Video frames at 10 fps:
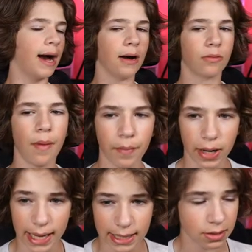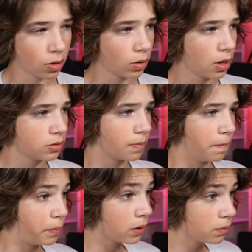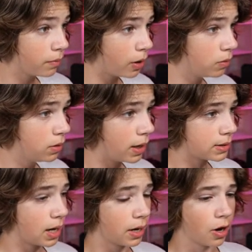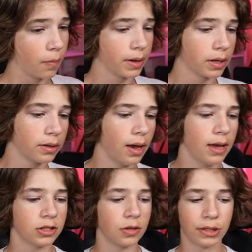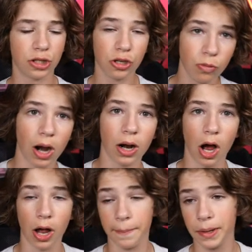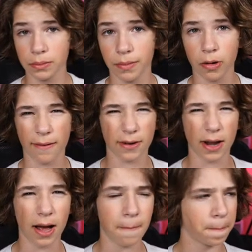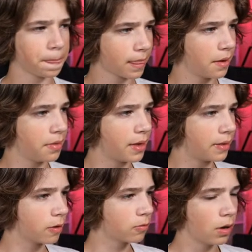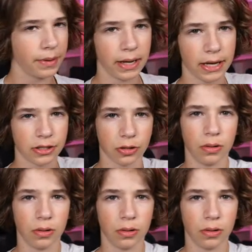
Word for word: remember, it is solos build mode. It's not no build. So make sure you are on build mode. If you're not, then there will be an issue.